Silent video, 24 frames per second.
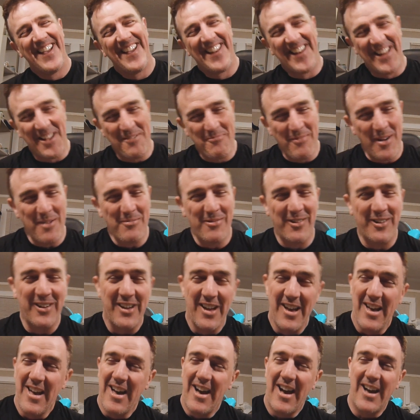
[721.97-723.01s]
And I
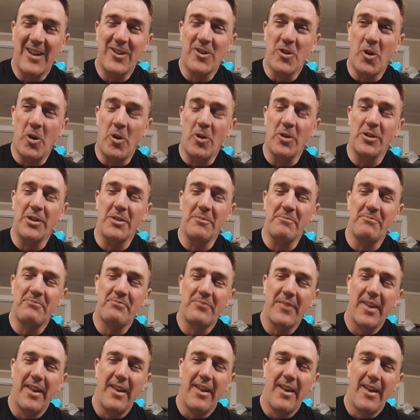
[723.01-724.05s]
remember I called him
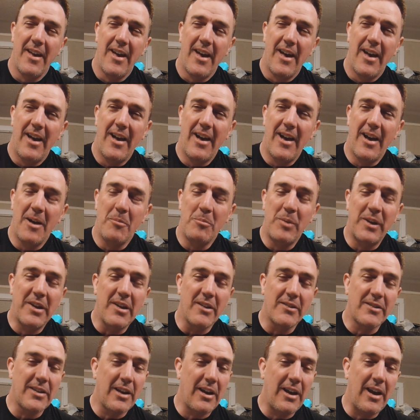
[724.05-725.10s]

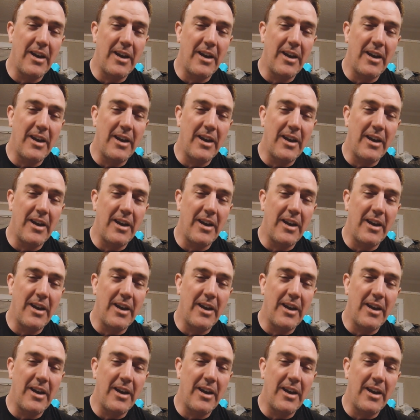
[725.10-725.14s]
because